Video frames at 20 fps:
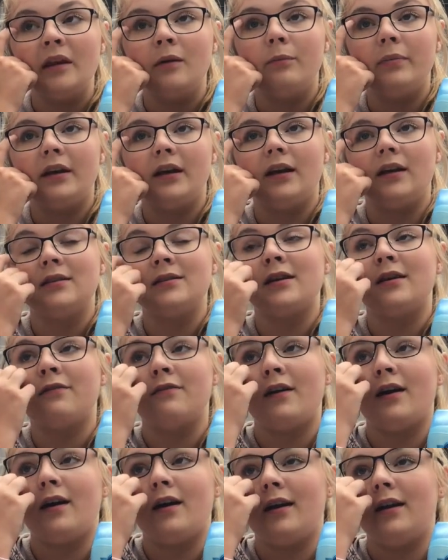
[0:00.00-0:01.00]
because I
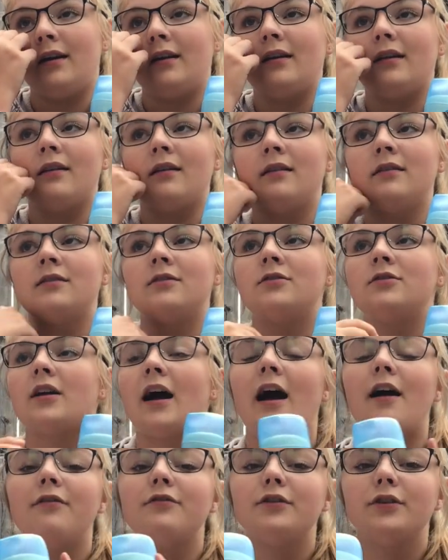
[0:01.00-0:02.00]
find
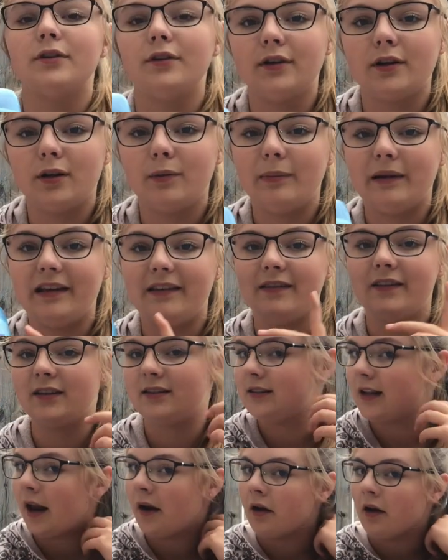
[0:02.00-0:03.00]
after a little bit the
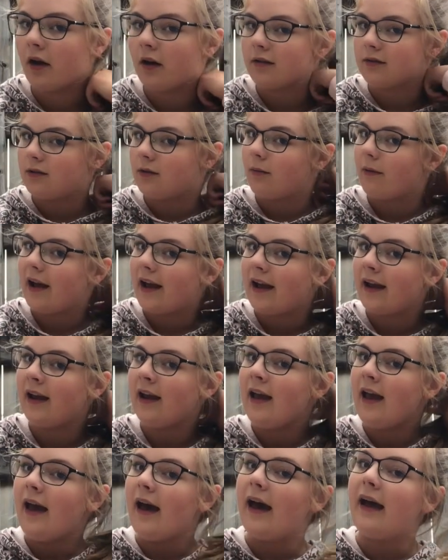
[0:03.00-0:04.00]
scent goes away
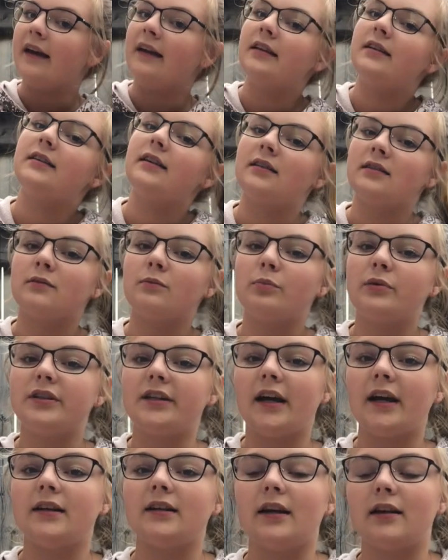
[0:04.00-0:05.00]
and it doesn't
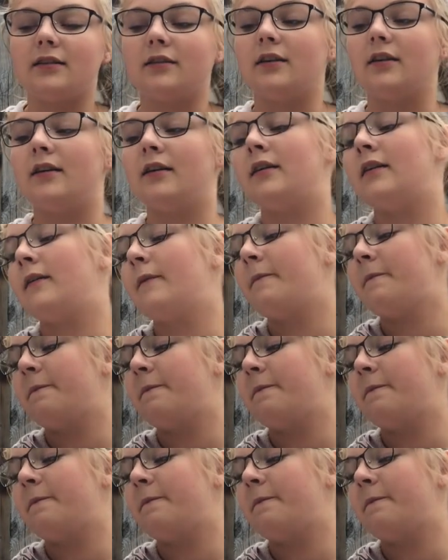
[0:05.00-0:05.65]
protect as good